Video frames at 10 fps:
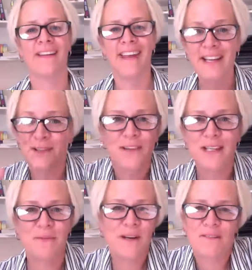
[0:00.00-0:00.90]
there's all
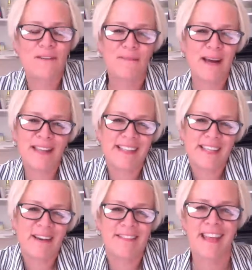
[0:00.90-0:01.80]
these wonderful, amazing
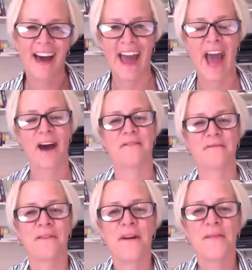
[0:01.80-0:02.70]
gifts that I have.
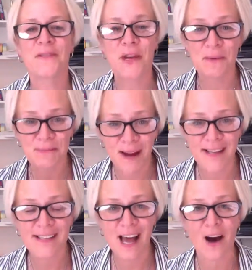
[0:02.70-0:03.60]
So with
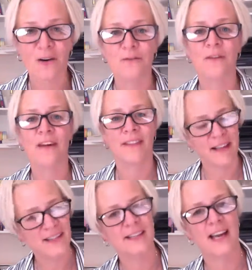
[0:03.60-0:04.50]
myself,
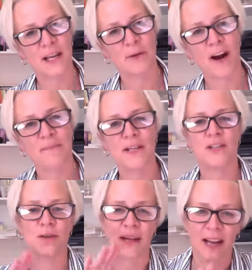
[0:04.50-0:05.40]
that's exactly what I've been
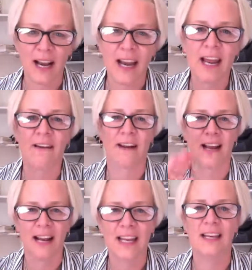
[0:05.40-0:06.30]
doing. Clearing,
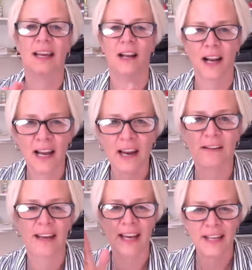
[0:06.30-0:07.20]
cleaning,
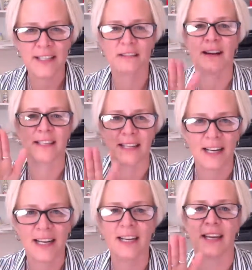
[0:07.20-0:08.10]
clearing, integrating,
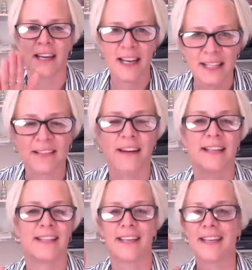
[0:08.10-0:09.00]
cleaning,
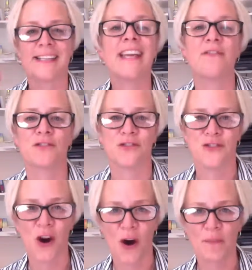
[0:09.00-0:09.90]
integrating. It never
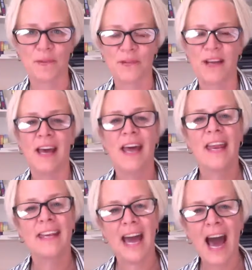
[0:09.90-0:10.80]
stops.
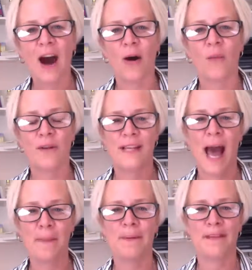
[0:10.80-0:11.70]
Now what's
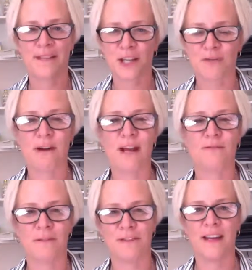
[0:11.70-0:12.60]
happened is the great
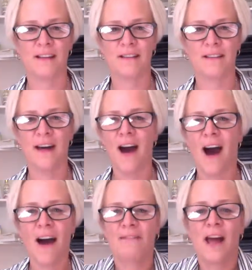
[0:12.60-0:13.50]
reveal.
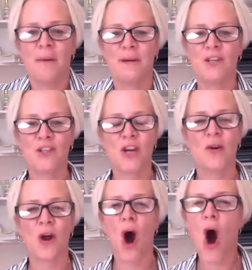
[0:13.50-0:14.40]
I've now been
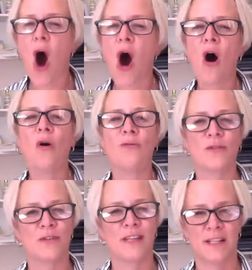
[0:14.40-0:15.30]
shown a whole
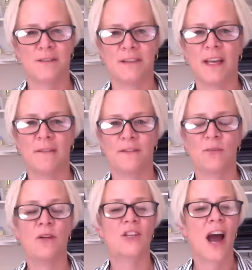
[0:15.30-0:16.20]
new set of
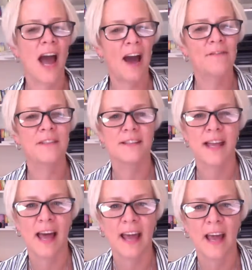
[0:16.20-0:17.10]
gifts, which I have to
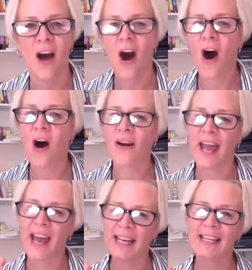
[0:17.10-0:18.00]
say aren't
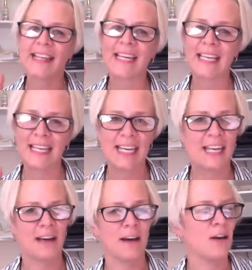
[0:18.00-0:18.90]
anything
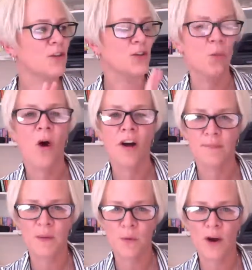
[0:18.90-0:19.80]
near to what I've
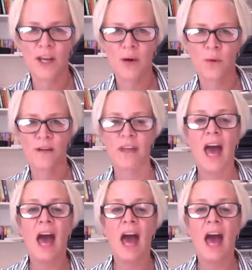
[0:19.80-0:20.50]
been working with.